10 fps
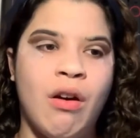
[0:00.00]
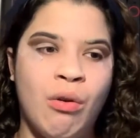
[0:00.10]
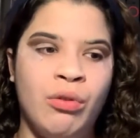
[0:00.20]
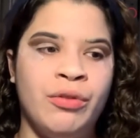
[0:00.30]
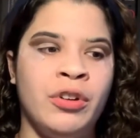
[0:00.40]

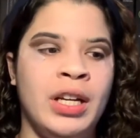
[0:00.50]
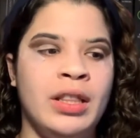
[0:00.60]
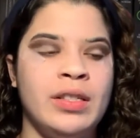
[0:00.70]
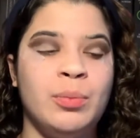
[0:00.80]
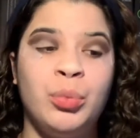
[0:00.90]
over in
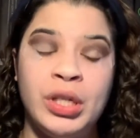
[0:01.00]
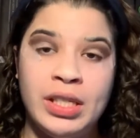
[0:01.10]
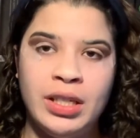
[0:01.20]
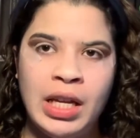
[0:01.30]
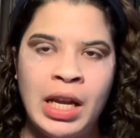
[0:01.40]
this
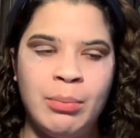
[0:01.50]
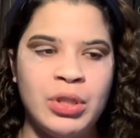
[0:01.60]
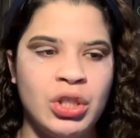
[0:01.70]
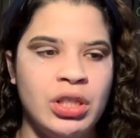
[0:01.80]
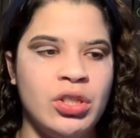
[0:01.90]
prison camp,
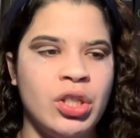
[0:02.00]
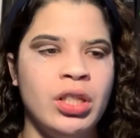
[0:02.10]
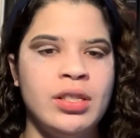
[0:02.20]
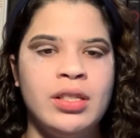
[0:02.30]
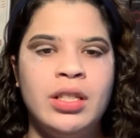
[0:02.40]
she
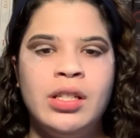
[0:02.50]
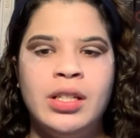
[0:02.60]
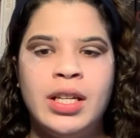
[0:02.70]
starts to